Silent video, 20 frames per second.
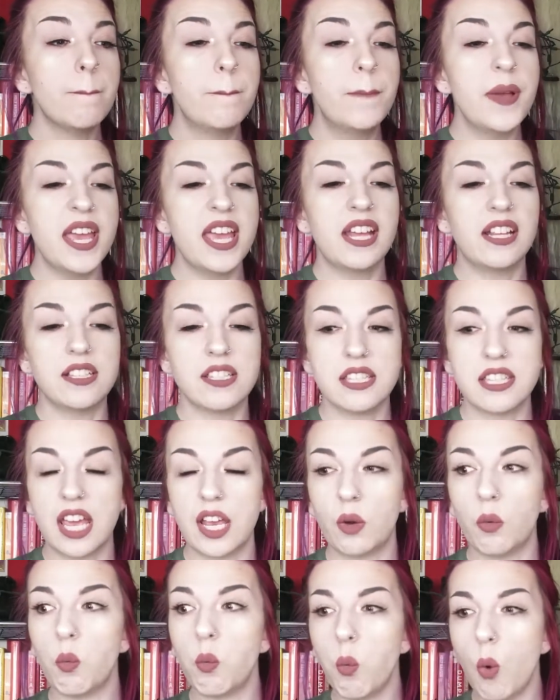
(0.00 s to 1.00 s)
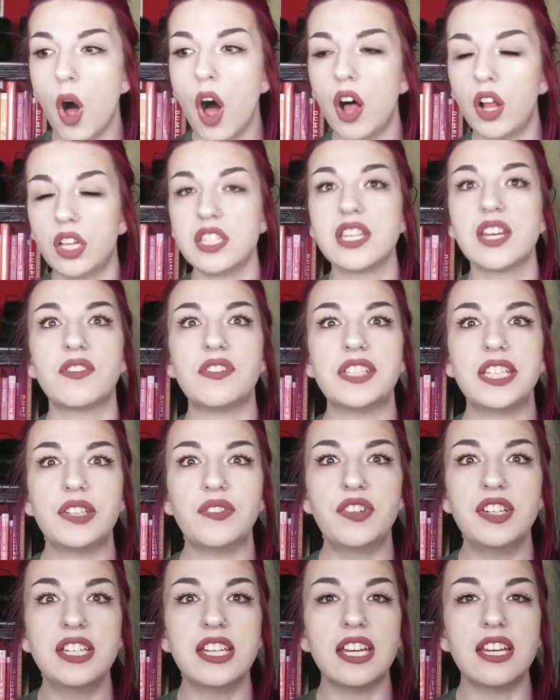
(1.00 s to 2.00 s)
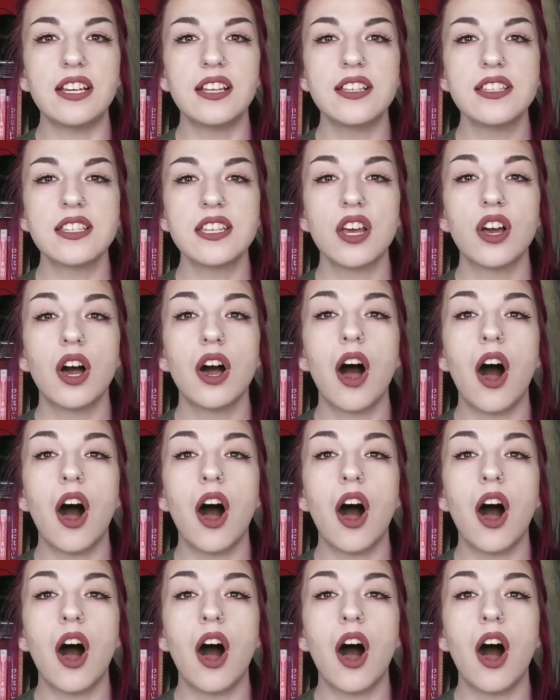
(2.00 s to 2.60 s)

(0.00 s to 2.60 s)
bins and walls of DVDs,